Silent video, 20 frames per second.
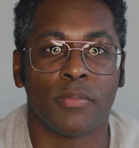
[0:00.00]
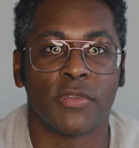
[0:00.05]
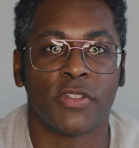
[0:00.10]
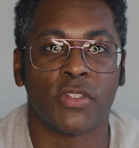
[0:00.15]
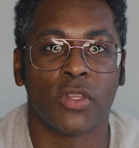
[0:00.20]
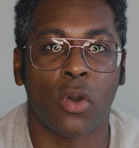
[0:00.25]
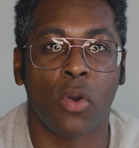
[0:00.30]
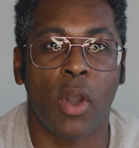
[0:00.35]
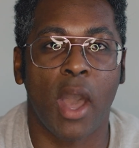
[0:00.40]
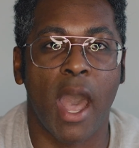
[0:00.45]

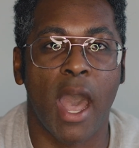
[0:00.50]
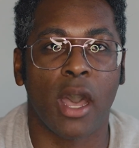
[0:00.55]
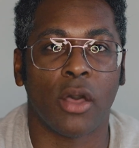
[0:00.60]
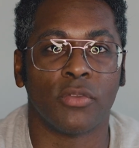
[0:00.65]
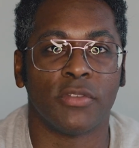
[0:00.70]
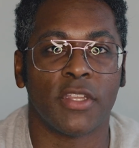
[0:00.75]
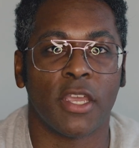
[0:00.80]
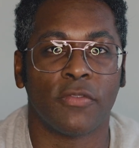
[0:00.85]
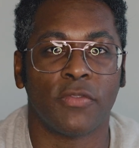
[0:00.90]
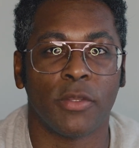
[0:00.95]
So
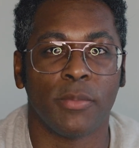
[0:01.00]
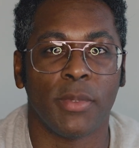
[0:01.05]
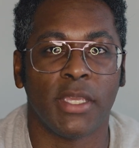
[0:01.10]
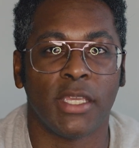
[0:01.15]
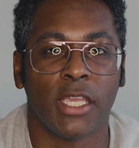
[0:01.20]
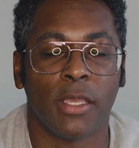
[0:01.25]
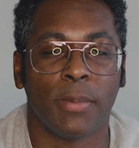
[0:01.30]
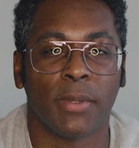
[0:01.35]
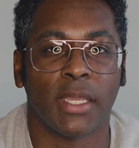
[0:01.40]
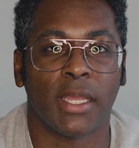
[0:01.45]
I'll definitely be
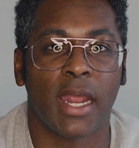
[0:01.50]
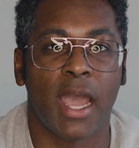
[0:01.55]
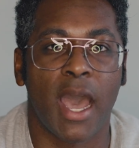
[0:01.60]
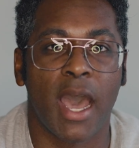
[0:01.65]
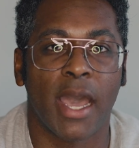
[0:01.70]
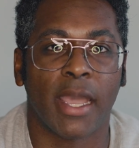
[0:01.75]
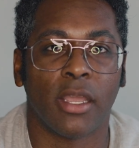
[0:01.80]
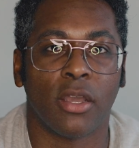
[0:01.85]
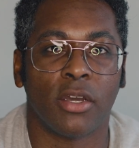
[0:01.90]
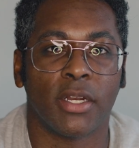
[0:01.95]
keeping an
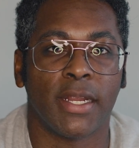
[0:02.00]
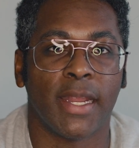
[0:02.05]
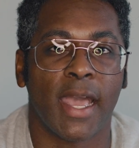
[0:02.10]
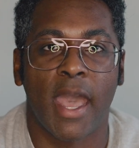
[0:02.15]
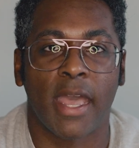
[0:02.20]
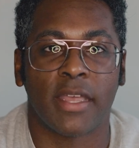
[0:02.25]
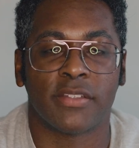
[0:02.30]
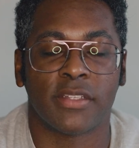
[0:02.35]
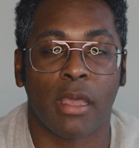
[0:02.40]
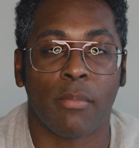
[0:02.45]
eye on it
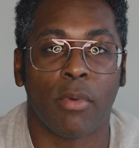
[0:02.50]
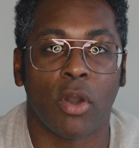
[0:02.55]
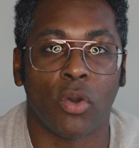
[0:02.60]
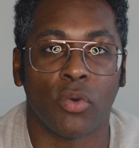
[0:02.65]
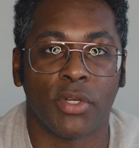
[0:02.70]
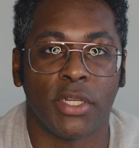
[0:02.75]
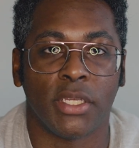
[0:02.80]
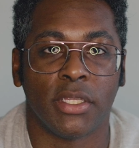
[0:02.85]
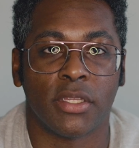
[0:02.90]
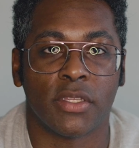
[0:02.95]
as I'm
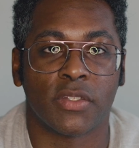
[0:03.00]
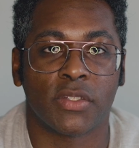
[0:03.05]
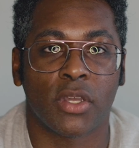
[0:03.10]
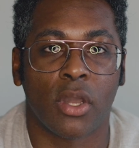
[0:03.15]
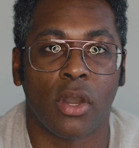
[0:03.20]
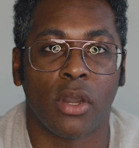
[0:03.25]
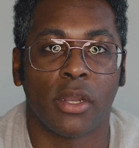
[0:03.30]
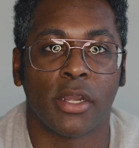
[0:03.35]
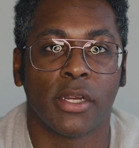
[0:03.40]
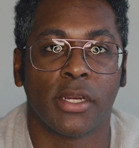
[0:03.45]
owning this
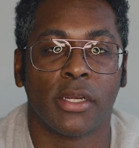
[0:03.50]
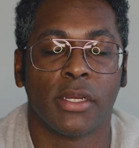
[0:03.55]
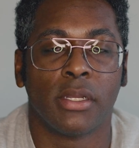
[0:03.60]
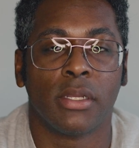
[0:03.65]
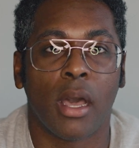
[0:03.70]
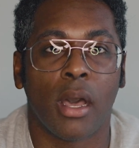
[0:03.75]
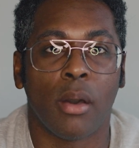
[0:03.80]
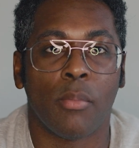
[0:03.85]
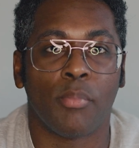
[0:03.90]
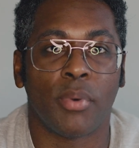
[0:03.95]
car,
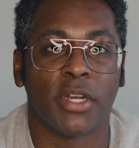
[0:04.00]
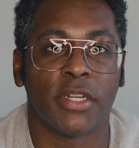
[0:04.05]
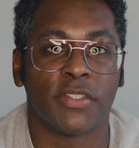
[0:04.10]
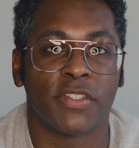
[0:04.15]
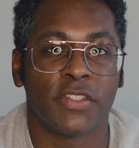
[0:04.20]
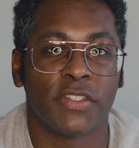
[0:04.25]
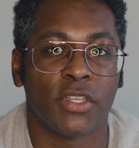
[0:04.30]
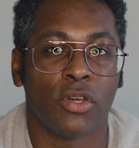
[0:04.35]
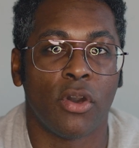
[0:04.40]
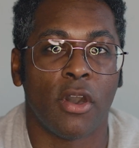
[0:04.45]
but
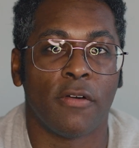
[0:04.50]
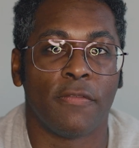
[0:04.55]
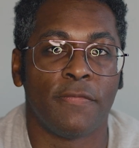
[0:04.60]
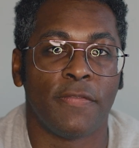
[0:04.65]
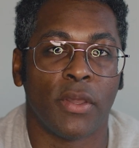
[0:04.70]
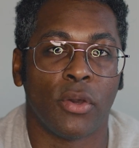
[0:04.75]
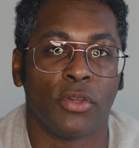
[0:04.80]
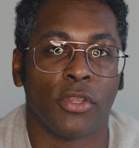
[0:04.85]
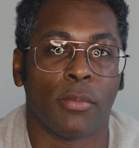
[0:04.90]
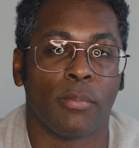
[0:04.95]
it's still a
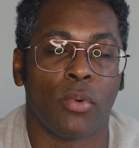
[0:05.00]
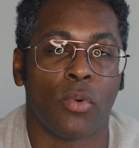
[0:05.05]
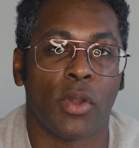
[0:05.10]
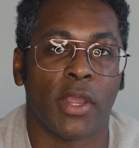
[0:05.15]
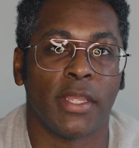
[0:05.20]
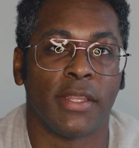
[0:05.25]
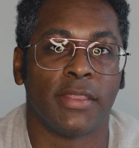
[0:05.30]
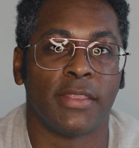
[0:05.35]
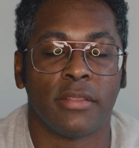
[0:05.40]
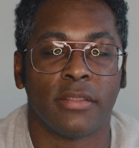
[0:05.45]
failure
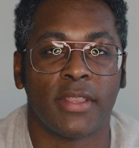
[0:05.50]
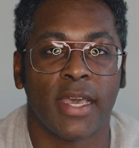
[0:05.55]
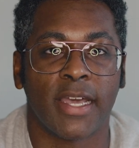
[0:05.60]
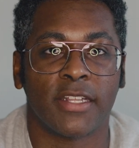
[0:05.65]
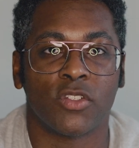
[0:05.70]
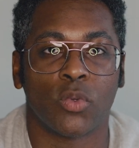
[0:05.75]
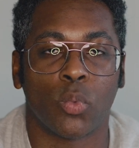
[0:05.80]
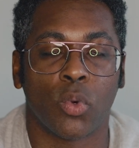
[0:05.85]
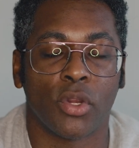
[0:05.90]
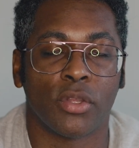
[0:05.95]
point
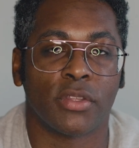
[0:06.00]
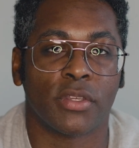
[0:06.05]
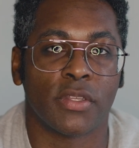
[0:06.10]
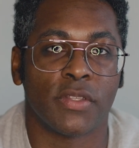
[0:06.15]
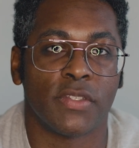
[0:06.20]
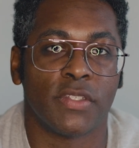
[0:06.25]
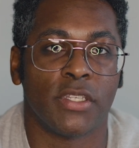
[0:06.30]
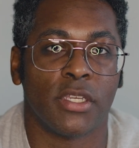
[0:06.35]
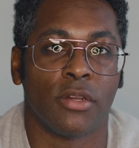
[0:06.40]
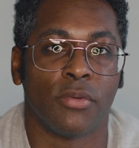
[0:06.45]
that's worth
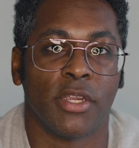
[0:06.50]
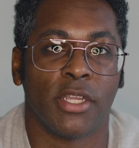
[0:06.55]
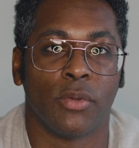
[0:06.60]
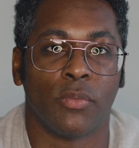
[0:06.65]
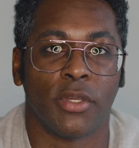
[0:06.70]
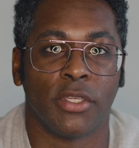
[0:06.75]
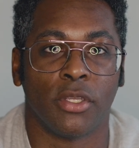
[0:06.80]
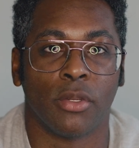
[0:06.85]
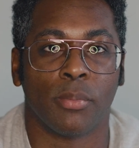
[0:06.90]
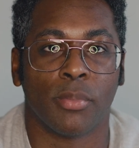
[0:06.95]

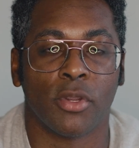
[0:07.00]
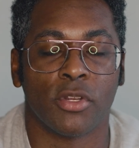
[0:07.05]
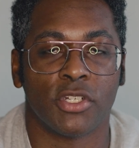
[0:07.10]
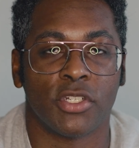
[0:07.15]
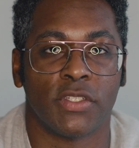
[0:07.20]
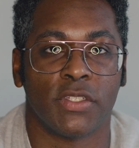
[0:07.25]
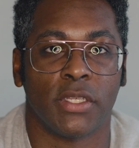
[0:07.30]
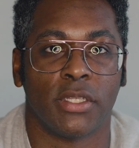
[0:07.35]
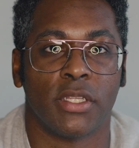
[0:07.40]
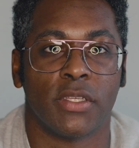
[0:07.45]
considering when you're
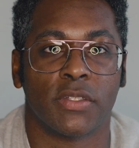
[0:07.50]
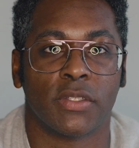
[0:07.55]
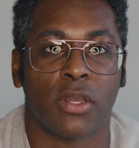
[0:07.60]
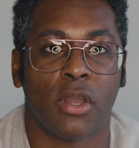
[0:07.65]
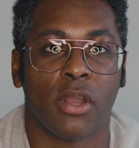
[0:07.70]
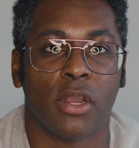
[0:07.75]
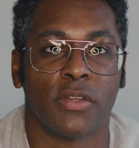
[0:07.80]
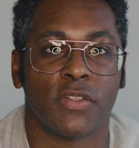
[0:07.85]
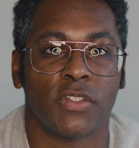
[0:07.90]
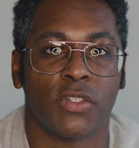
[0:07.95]
purchasing this
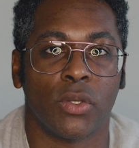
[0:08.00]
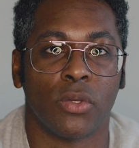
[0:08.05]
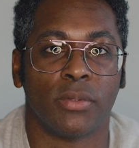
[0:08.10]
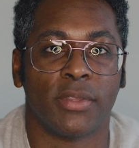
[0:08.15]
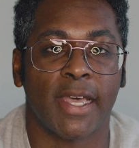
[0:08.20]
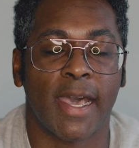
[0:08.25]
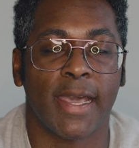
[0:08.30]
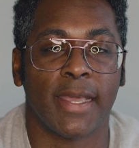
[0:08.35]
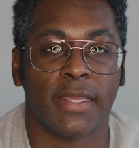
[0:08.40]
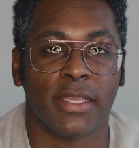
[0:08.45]
car. So
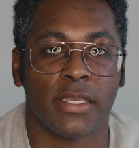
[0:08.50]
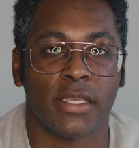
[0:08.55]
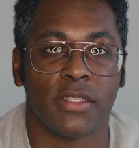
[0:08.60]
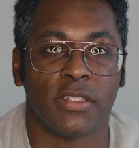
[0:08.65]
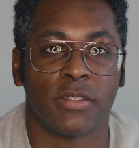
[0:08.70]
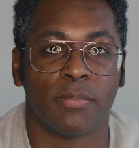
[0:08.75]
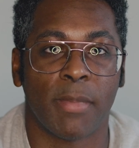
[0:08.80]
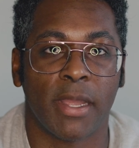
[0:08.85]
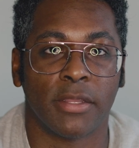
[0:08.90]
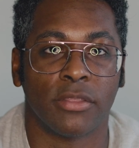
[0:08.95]
that
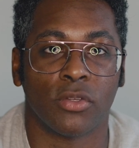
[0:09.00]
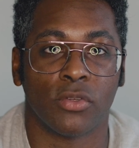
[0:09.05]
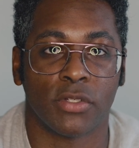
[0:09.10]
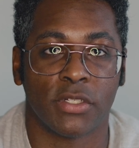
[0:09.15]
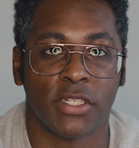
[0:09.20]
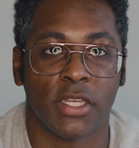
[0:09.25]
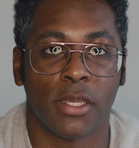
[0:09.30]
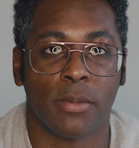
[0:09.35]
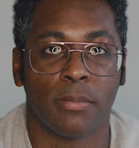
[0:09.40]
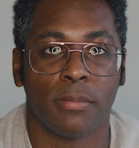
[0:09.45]
is my
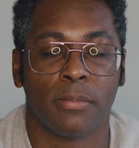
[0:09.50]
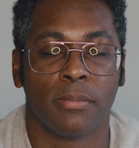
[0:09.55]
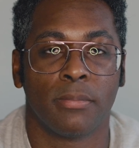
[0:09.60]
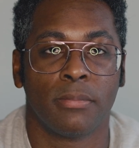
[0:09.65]
third tip.